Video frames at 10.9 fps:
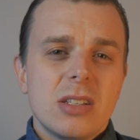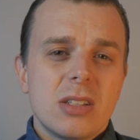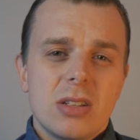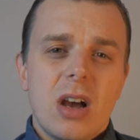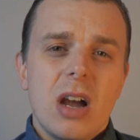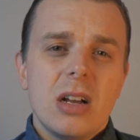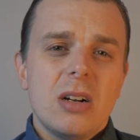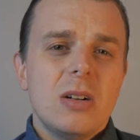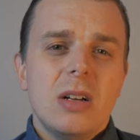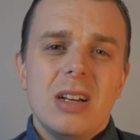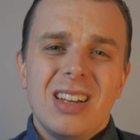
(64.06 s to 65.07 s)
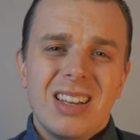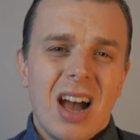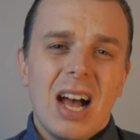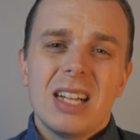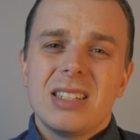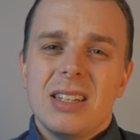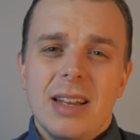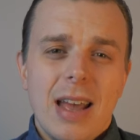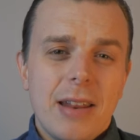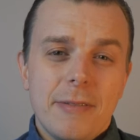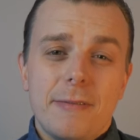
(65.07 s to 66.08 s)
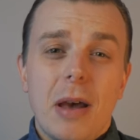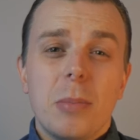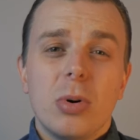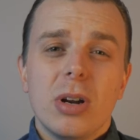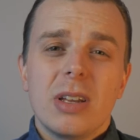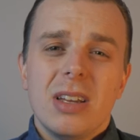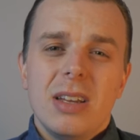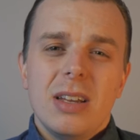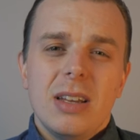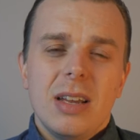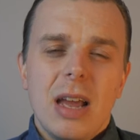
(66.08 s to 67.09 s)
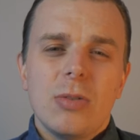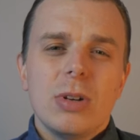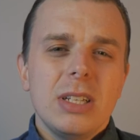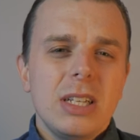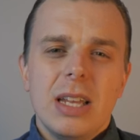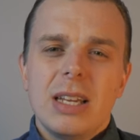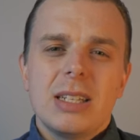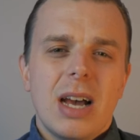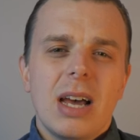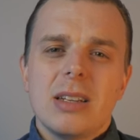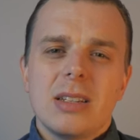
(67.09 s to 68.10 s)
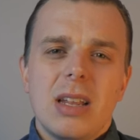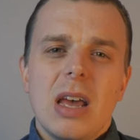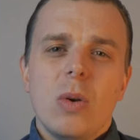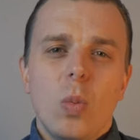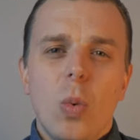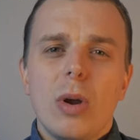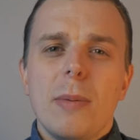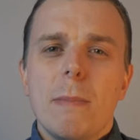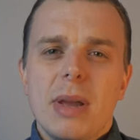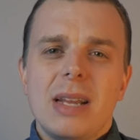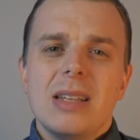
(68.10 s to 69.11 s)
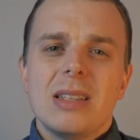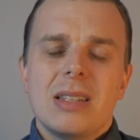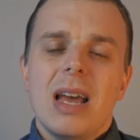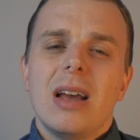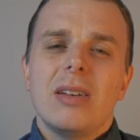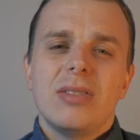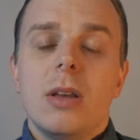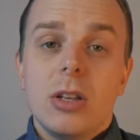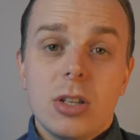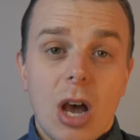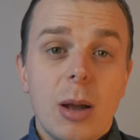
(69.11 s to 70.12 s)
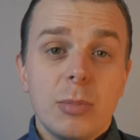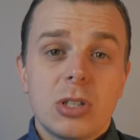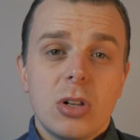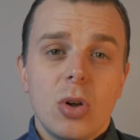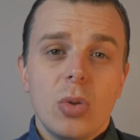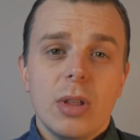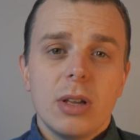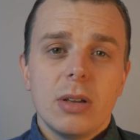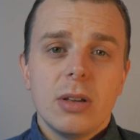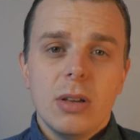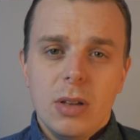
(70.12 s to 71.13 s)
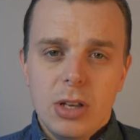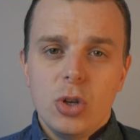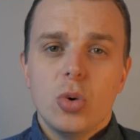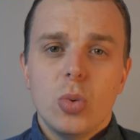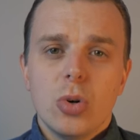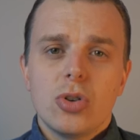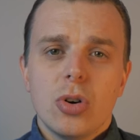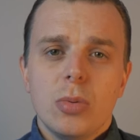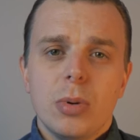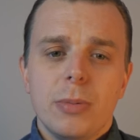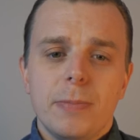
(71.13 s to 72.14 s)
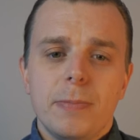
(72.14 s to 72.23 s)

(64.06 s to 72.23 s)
style, cut, and fabric, and really getting to understand what it means to have timeless clothing in your wardrobe.